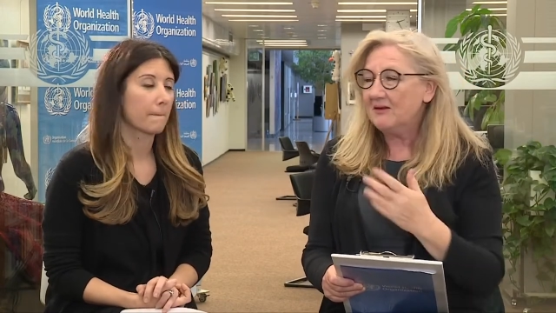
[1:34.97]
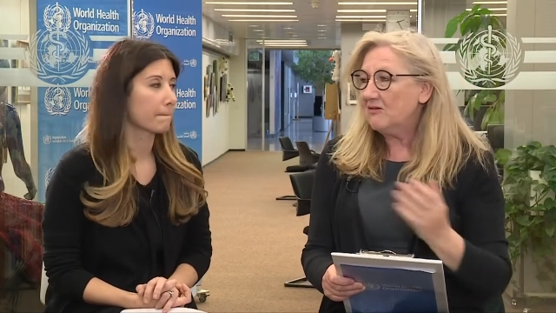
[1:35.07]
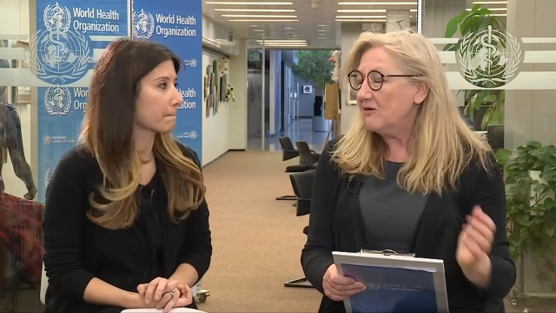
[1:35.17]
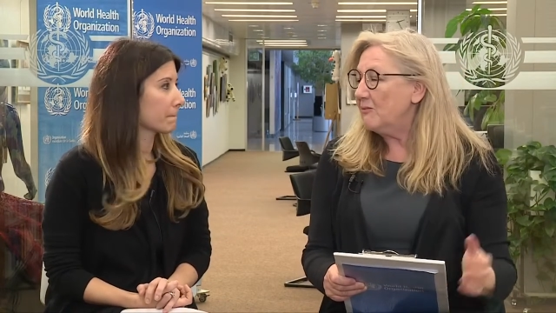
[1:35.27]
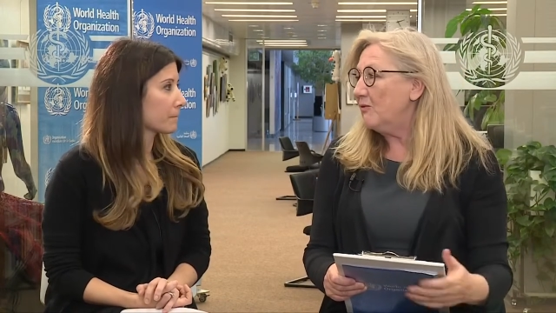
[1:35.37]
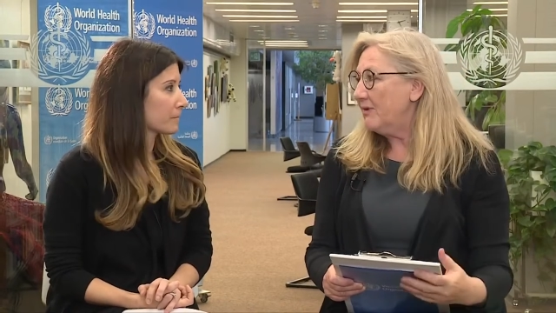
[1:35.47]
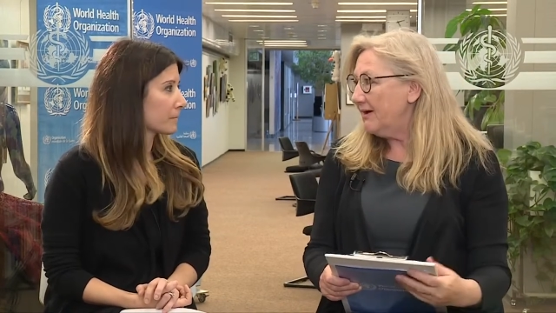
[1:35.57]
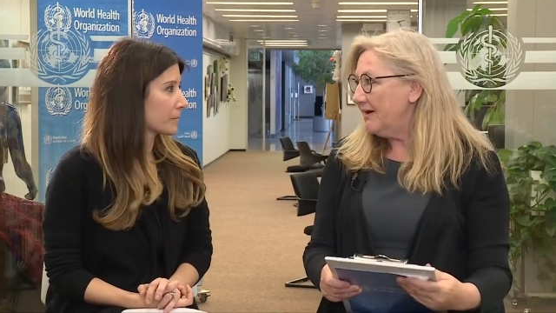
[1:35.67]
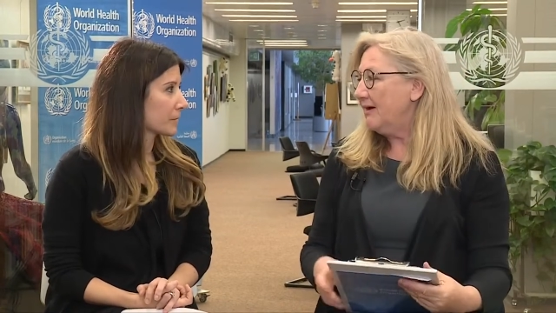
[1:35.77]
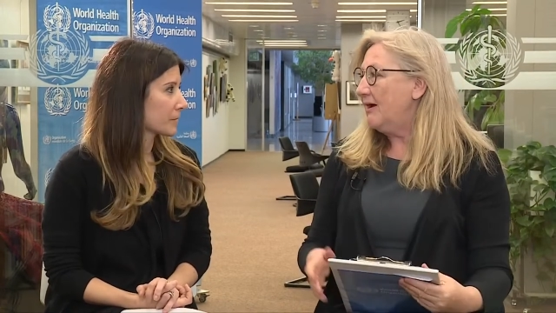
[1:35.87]
Speaker 1: So,
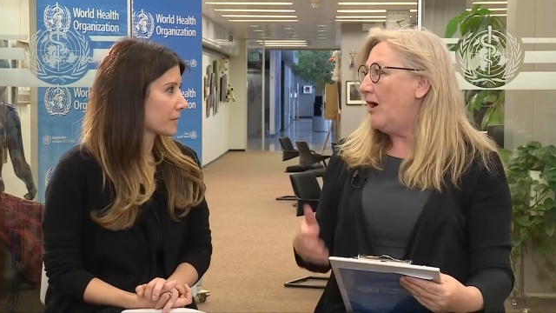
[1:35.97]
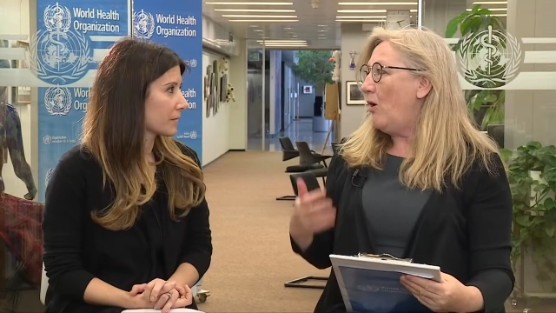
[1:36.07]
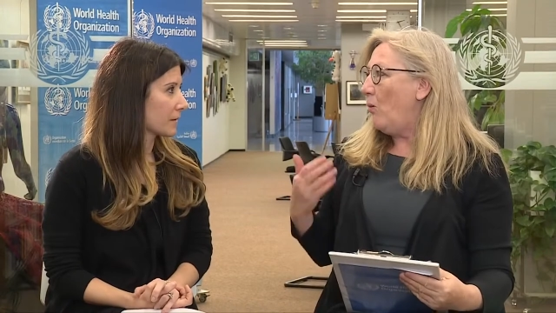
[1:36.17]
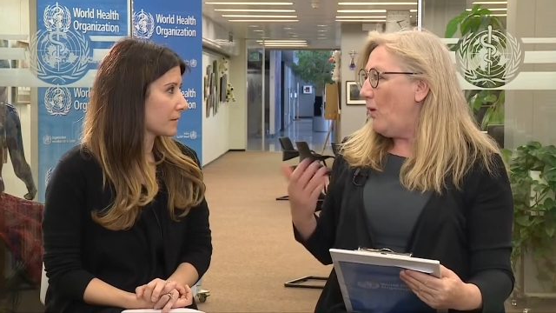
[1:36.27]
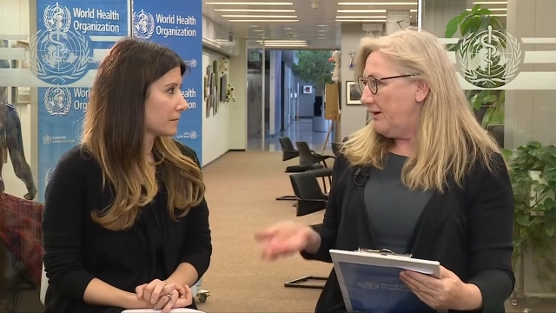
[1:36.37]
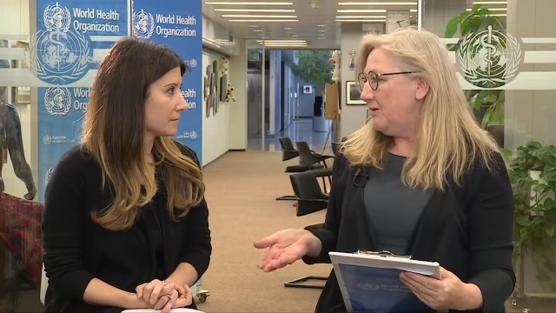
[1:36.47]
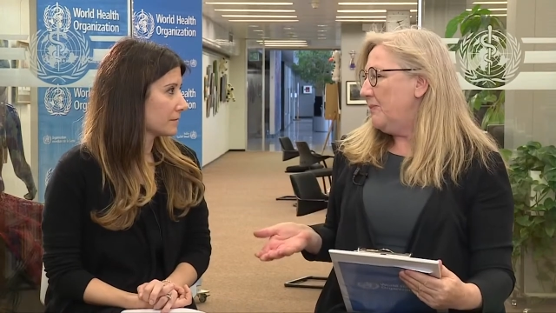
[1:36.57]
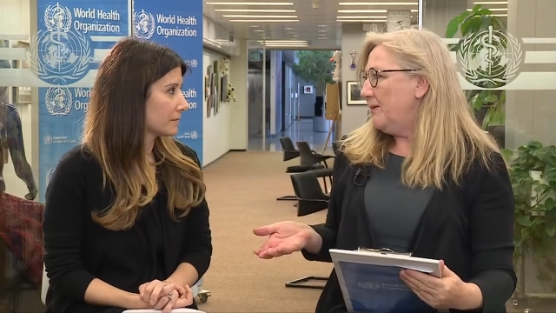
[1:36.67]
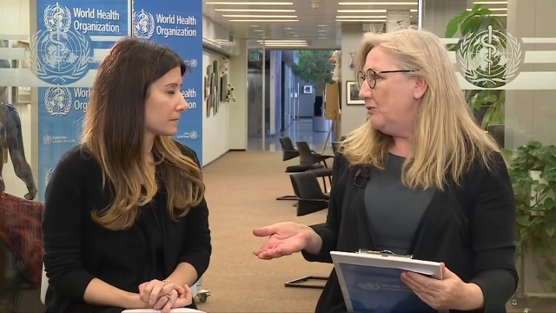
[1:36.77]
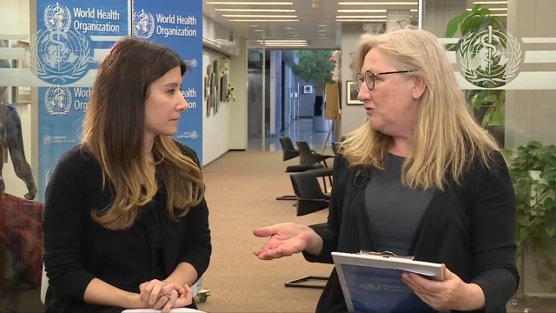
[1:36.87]
Maria, what can
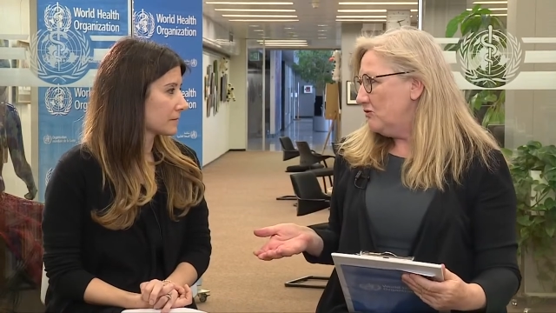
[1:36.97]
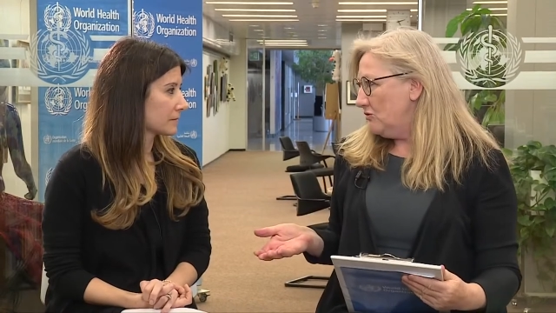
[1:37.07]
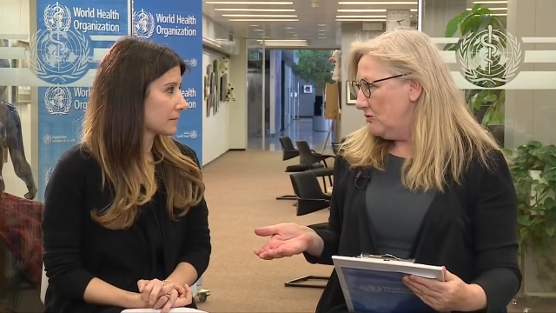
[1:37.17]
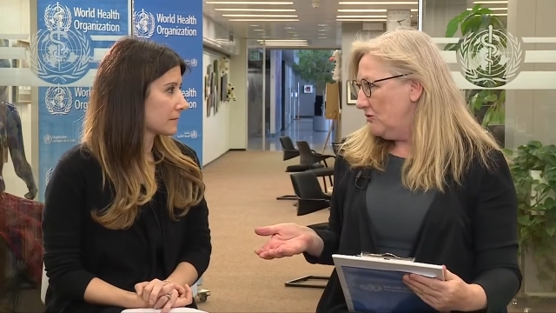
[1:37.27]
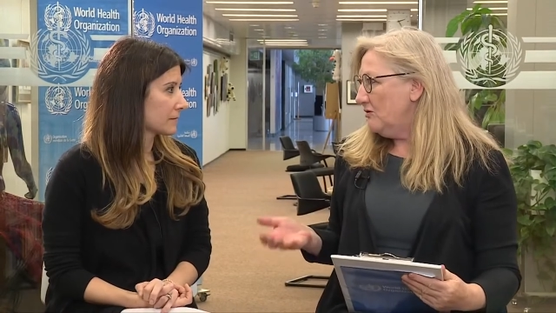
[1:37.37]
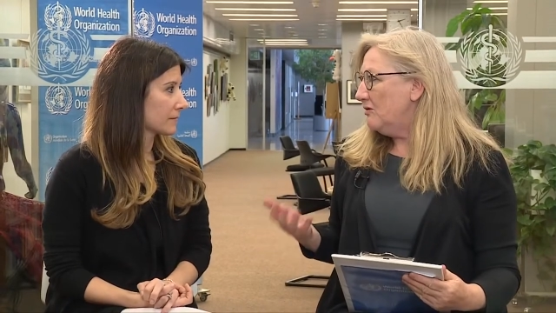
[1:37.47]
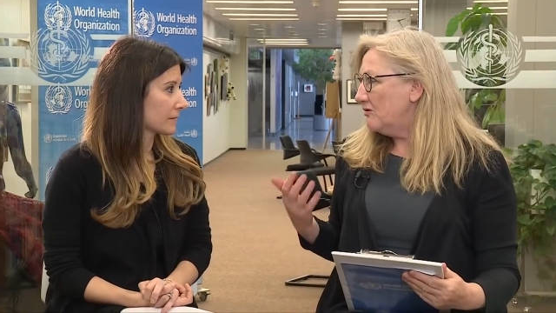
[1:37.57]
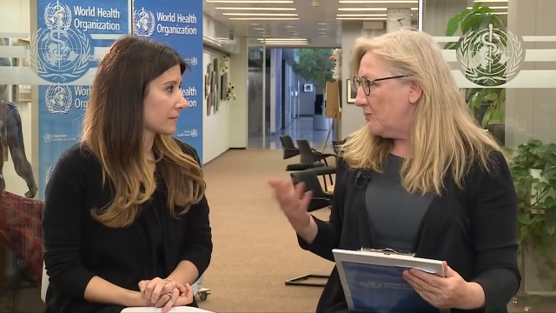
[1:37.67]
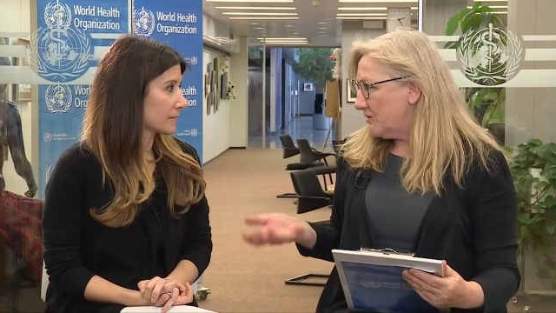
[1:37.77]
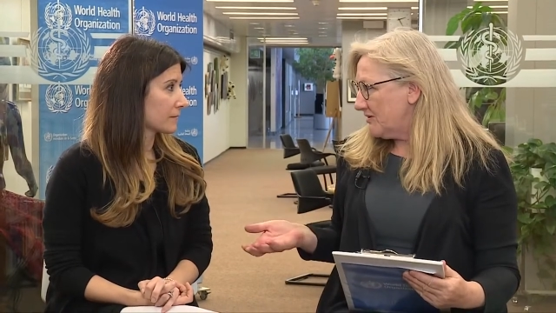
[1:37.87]
people do
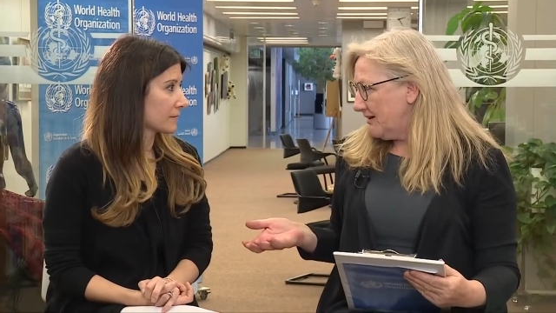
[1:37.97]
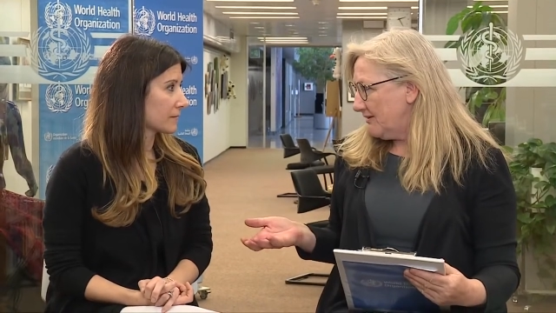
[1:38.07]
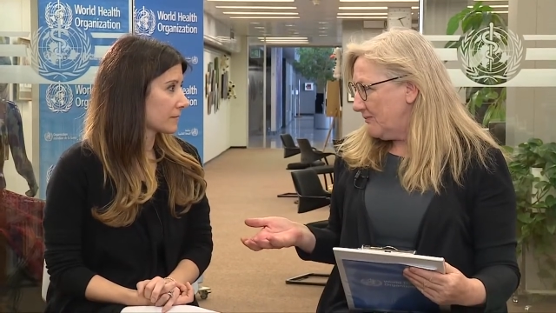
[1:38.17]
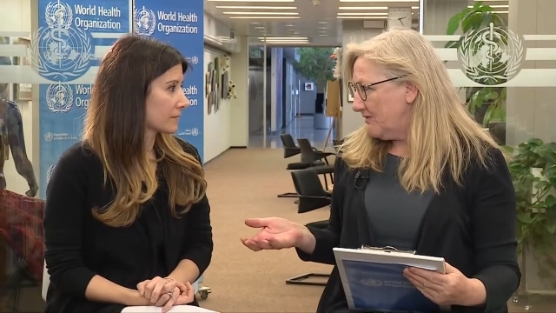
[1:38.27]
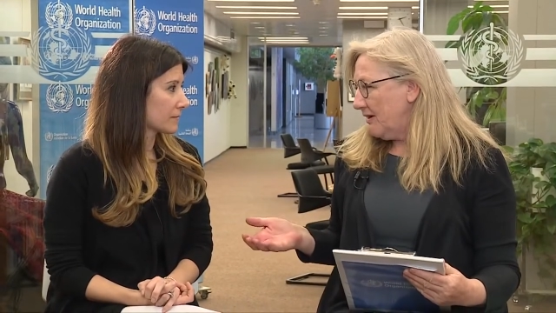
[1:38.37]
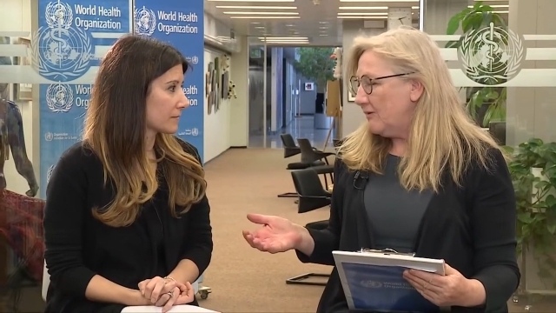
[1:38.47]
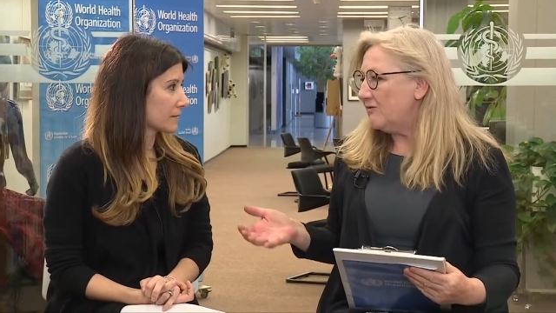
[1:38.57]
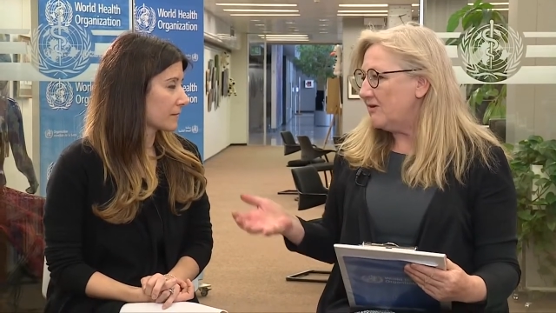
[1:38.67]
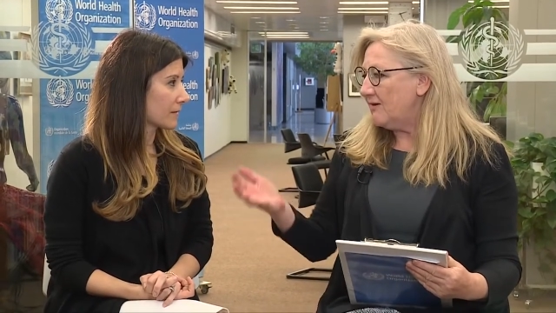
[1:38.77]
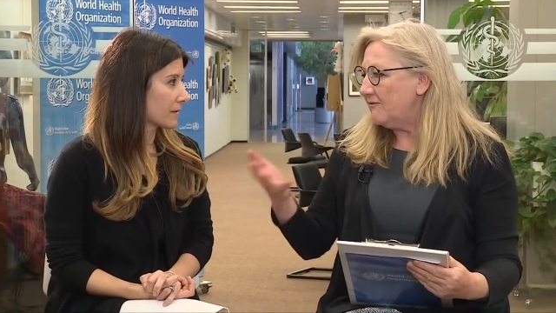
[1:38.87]
to protect
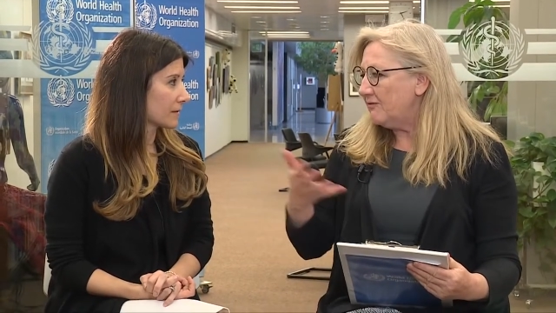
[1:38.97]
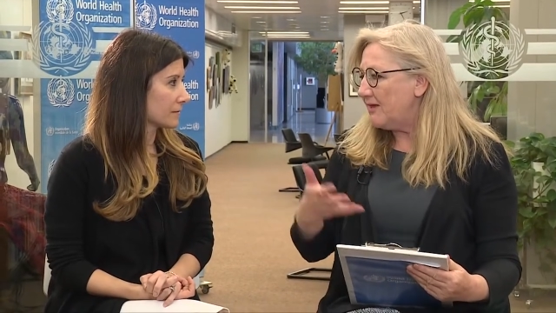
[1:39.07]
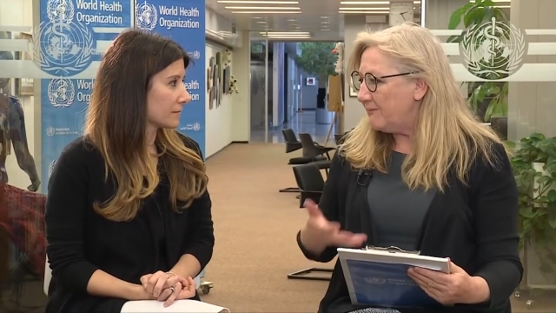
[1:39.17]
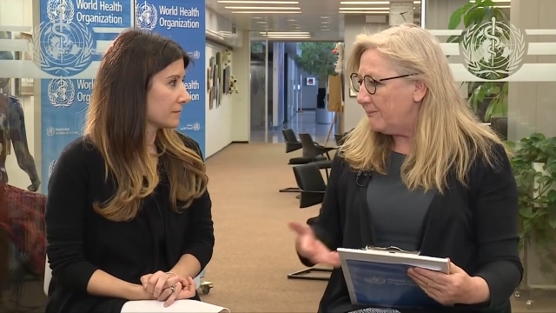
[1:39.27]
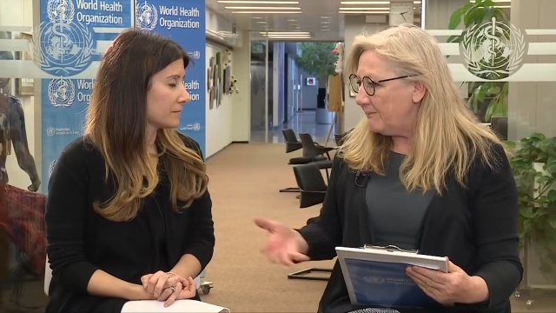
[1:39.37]
themselves if, they,